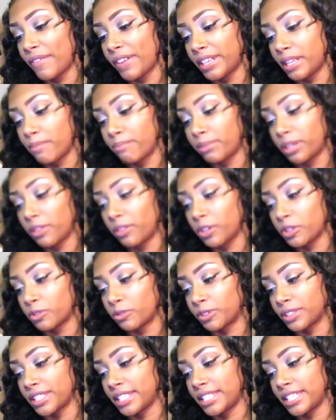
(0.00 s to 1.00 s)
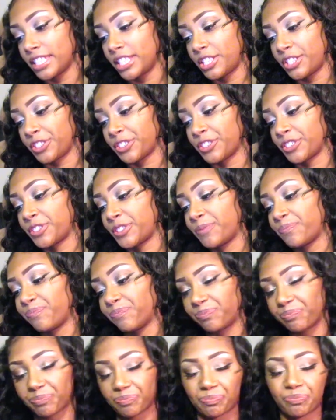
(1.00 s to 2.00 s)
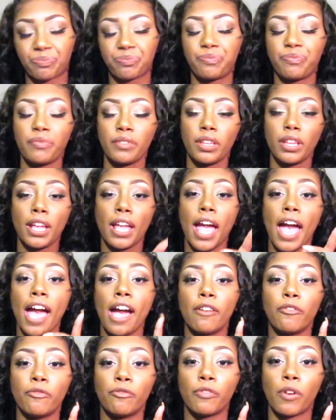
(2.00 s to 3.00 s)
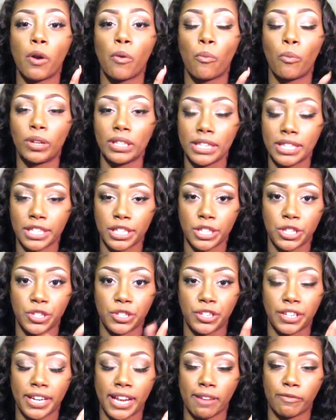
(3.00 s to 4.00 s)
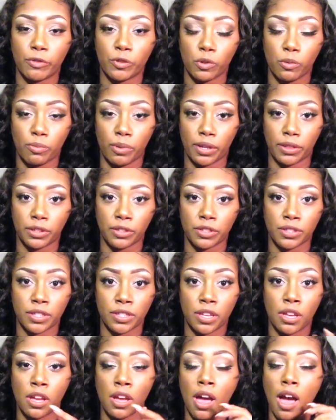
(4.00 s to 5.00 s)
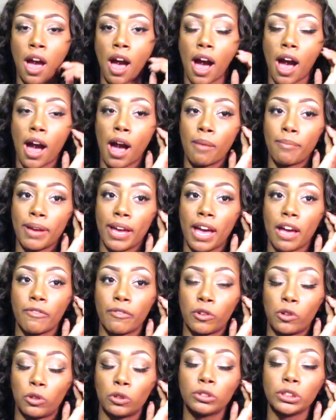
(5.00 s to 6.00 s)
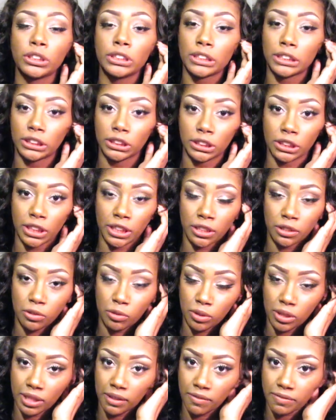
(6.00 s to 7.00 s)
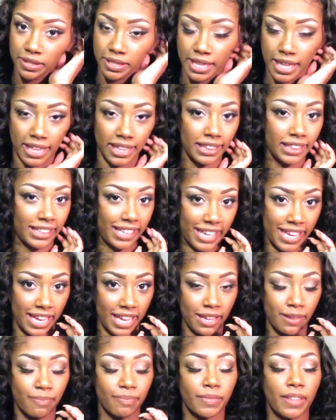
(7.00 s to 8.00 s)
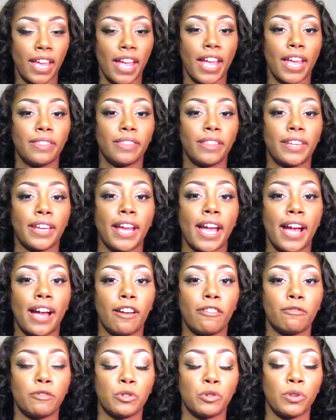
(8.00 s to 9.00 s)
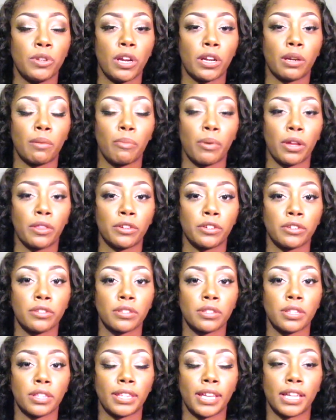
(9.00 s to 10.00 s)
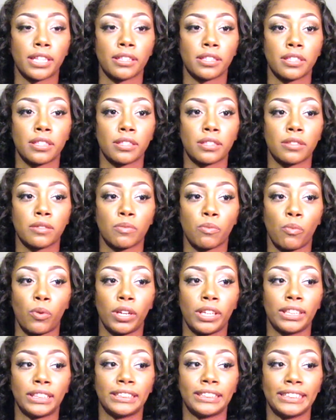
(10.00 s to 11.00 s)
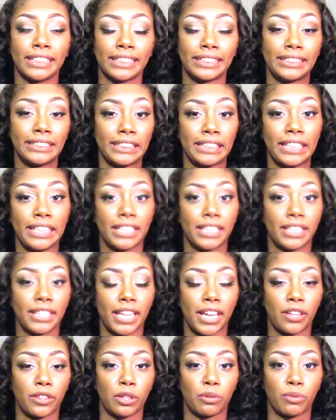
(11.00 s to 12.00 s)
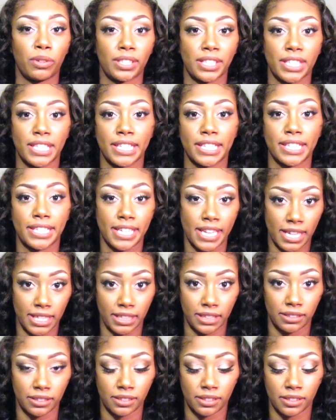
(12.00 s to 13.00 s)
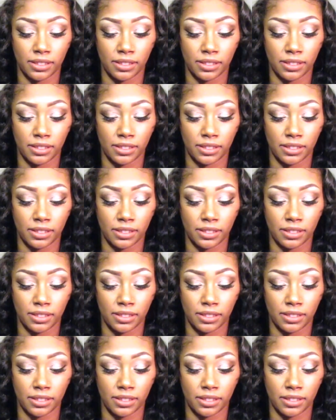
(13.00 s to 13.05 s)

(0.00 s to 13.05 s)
have any brothers or sisters? I have one sister and I have two brothers. I have an older sister who lives in LA, and then I have two younger brothers. That's one is 16 and the other one is 10.